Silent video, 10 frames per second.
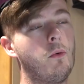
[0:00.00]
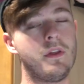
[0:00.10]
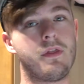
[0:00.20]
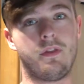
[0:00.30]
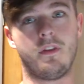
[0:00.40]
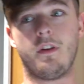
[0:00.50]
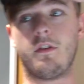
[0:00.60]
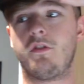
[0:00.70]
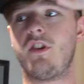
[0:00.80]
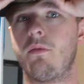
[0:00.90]
with the
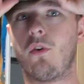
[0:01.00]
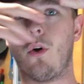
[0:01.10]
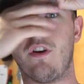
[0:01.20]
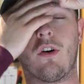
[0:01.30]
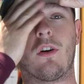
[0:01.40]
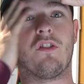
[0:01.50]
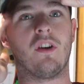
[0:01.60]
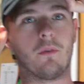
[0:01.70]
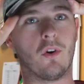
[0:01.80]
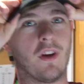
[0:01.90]
Chips Ahoy chocolate
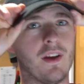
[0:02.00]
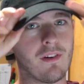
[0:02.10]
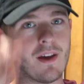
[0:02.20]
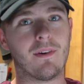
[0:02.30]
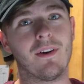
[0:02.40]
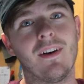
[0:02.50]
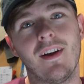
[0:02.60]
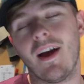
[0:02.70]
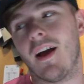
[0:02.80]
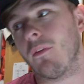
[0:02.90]
chip cookie flavour
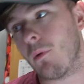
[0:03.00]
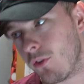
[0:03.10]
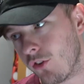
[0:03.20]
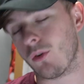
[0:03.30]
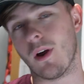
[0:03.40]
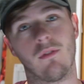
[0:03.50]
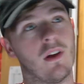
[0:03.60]
and the Welch's grape